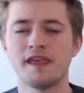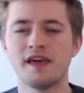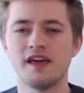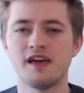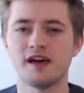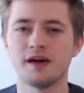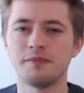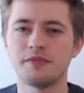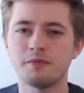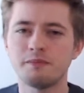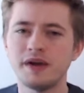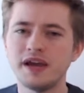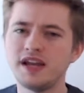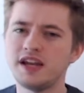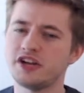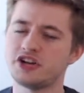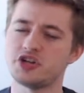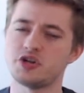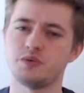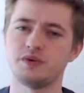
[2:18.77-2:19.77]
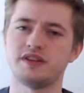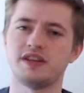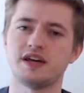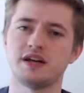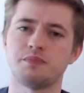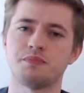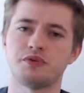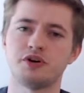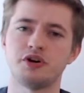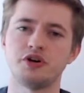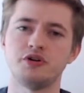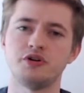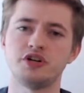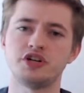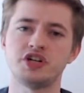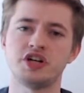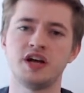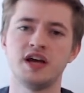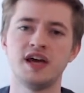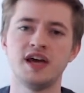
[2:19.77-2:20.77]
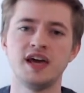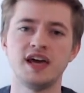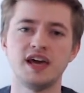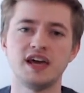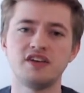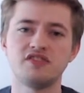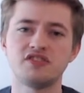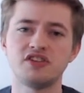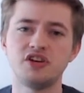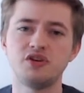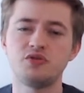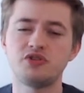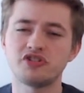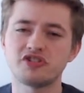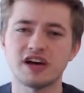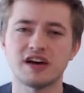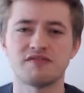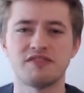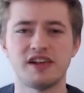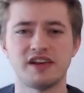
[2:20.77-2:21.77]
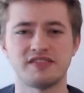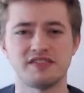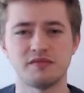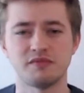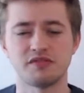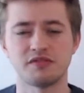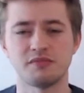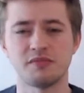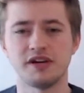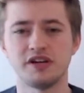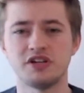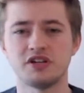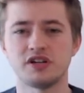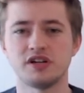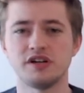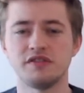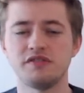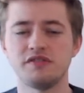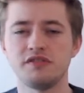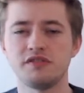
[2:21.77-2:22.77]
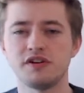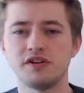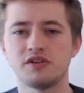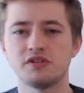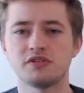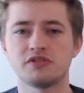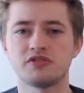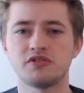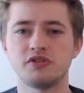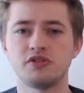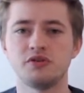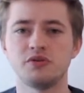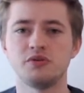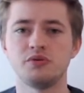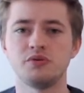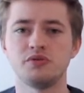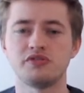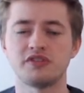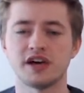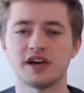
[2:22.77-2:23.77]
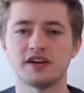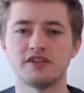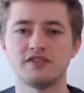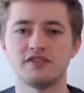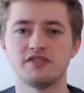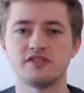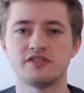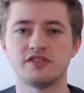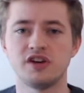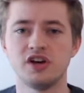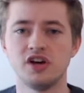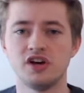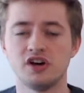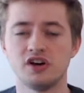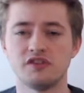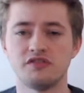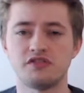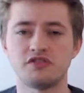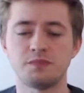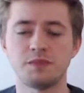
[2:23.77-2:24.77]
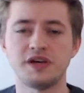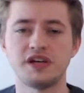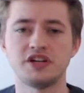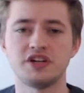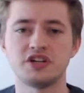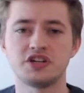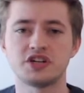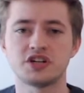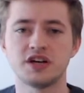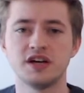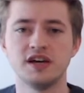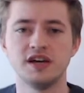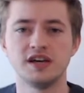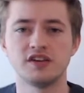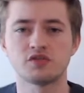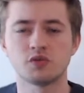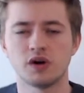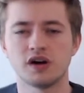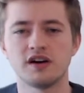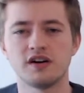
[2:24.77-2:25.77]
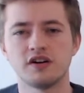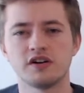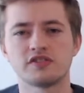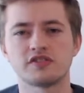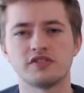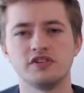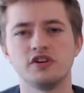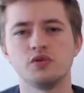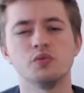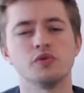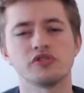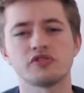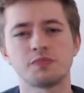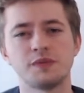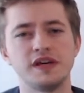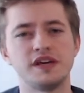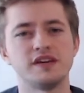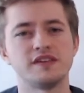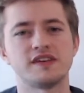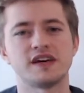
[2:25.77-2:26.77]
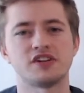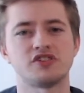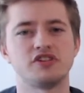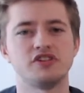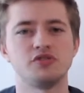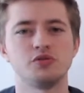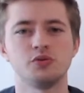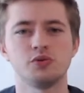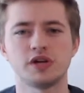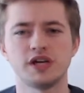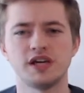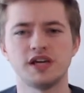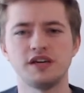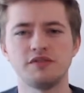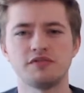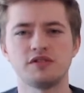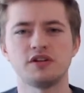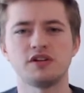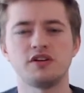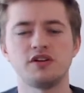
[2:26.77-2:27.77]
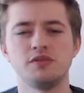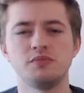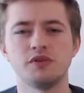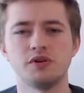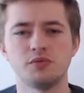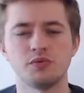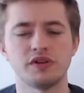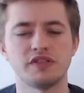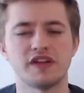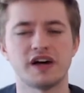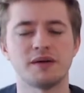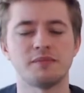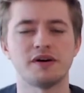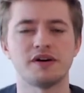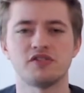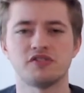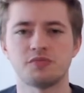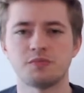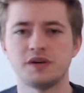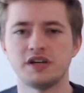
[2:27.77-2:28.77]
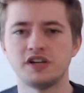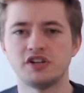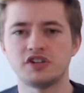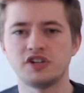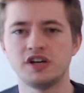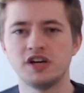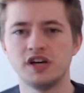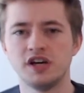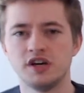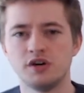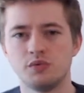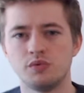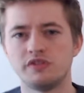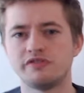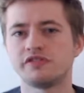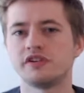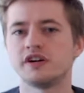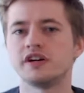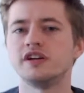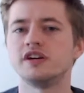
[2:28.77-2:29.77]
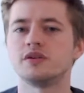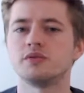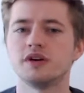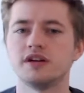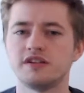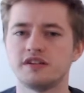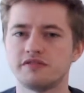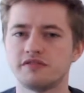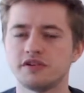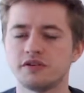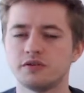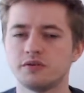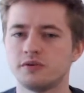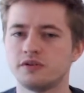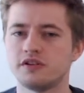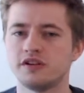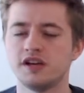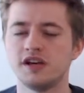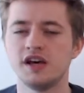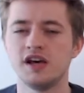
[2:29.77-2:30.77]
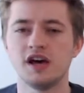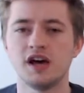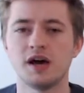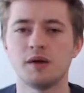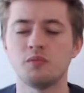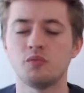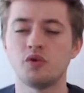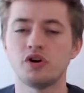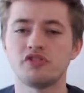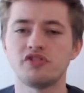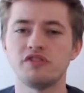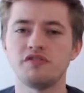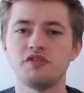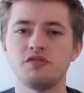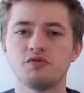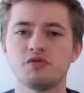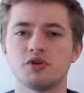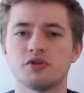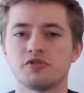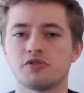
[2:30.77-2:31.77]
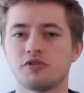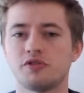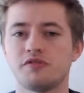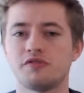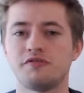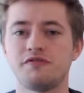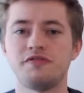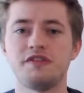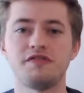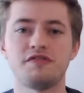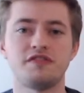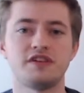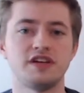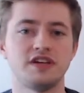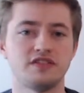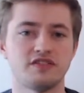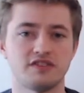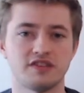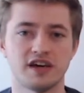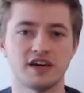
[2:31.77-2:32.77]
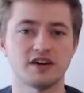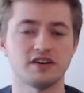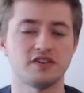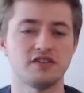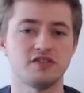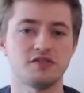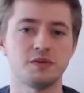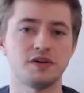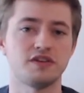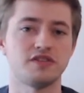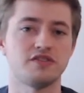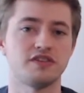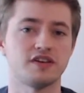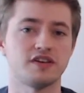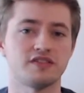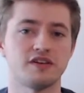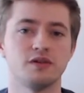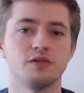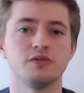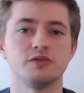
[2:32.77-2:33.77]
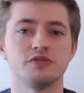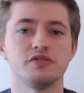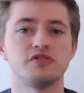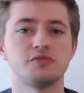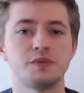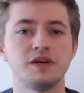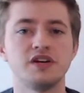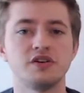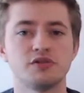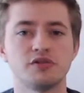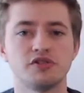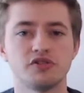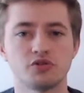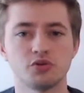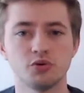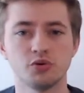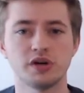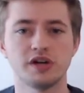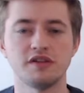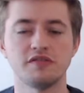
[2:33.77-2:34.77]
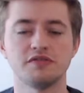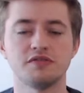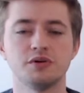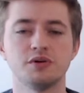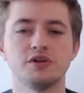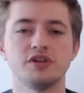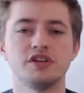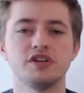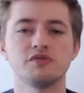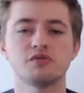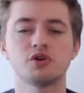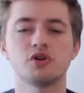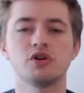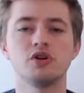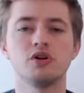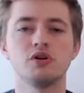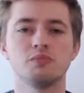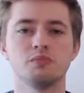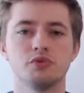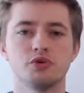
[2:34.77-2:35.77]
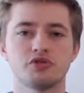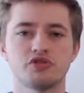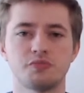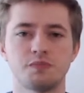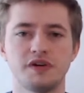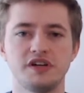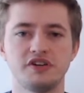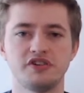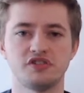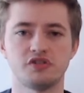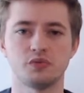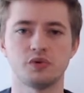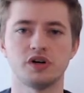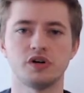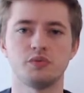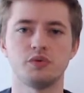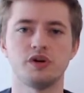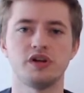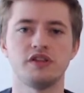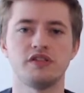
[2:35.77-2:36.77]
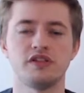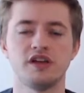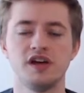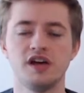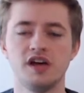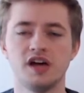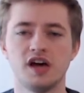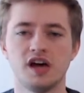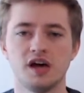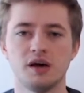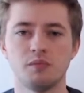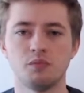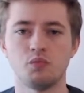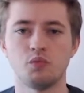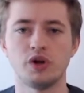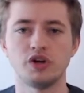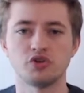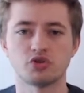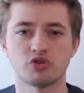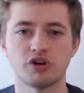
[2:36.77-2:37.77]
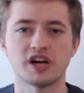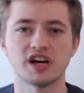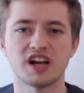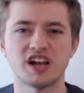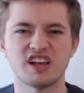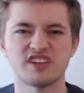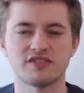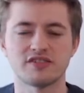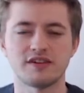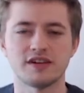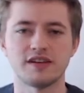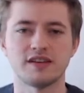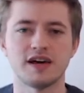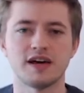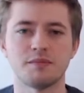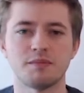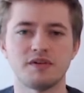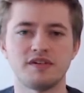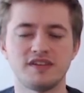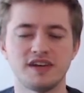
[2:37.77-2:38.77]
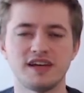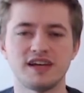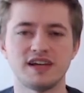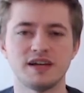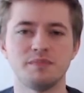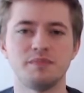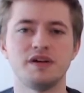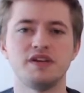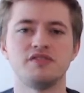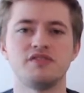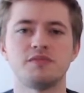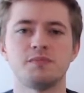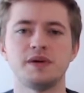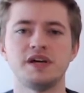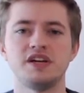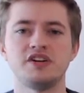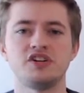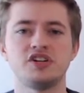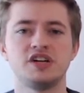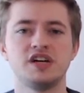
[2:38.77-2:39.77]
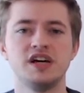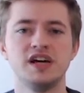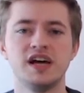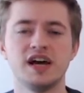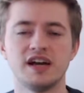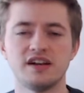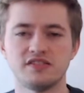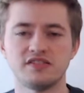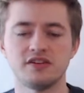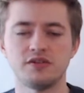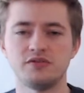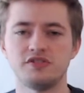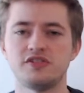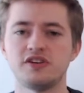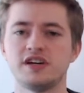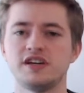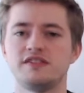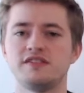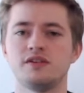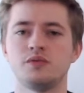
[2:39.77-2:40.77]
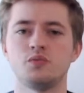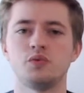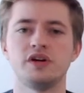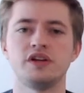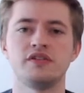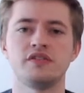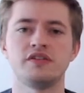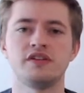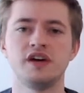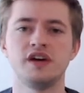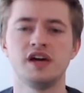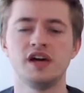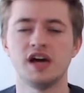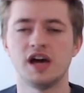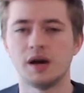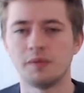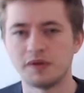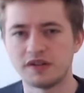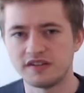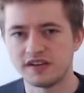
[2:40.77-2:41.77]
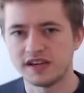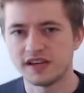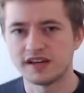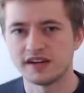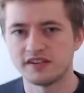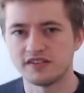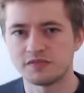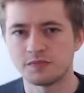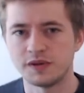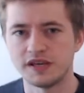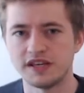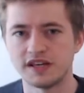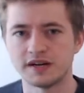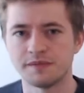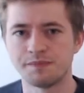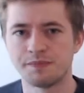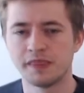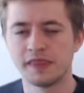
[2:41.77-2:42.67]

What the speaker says: And the main issue with that approach is that you just have less information. If you've only got 2 seconds of speech, it's quite hard to know what speaker is actually talking. Even a human with that amount of speech would find it quite difficult. Whereas if you've got sort of 15 seconds, because that's how long the speaker is talking for, you've got a lot more speech to work with when you're trying to cluster that particular bit of speech and associate it with a particular speaker.